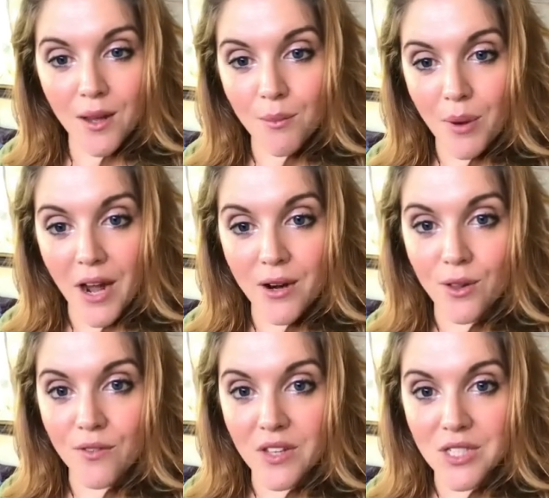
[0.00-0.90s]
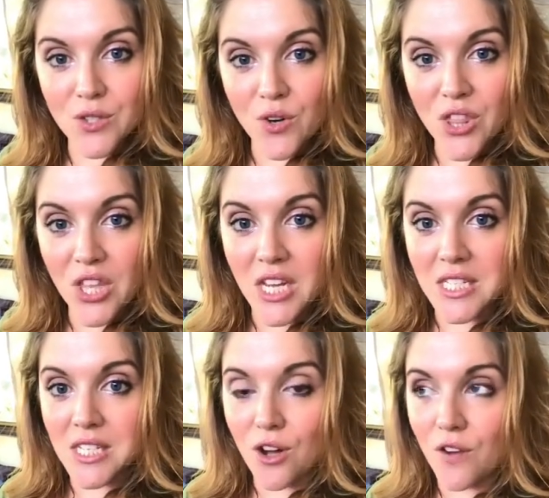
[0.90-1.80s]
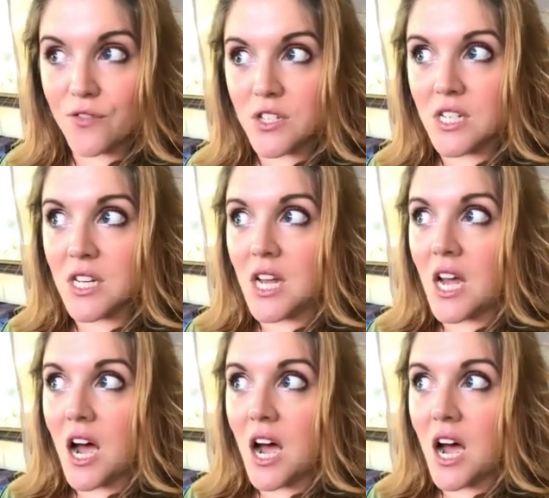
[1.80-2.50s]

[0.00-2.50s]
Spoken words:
combine all of these three things. And often